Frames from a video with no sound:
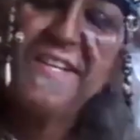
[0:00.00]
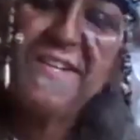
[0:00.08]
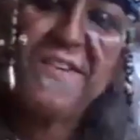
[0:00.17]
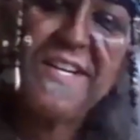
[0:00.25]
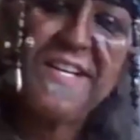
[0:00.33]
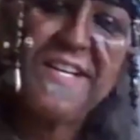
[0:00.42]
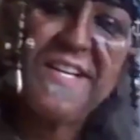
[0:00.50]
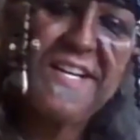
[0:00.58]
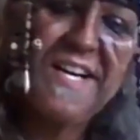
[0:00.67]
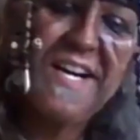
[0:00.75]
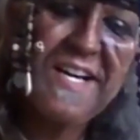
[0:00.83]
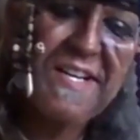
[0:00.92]
Well,
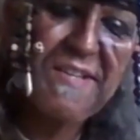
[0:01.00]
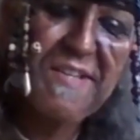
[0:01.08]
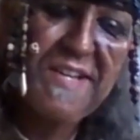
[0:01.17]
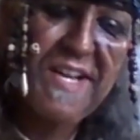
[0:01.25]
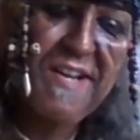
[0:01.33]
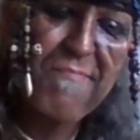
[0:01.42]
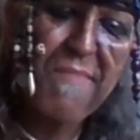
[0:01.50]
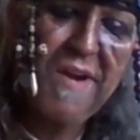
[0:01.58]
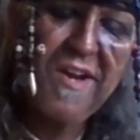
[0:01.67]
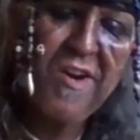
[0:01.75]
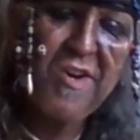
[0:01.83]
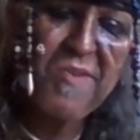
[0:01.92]
my
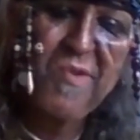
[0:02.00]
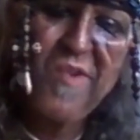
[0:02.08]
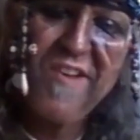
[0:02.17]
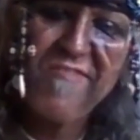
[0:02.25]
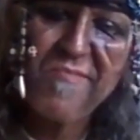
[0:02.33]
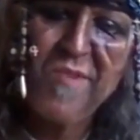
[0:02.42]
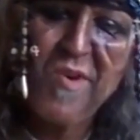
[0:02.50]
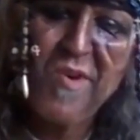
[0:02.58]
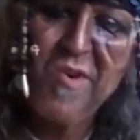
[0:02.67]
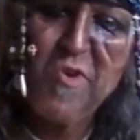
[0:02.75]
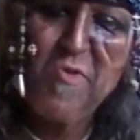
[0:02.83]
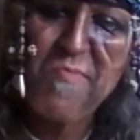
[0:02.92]
home away from
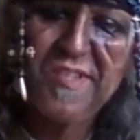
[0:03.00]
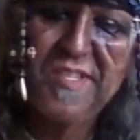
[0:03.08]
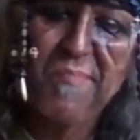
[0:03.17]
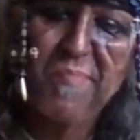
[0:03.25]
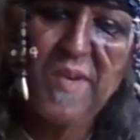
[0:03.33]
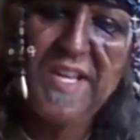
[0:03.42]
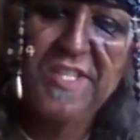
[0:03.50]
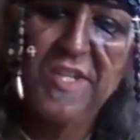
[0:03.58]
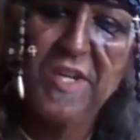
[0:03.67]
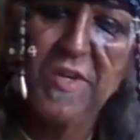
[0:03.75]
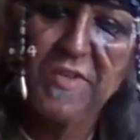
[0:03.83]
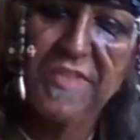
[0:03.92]
home is a place
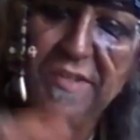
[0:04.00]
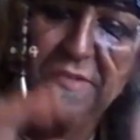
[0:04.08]
called the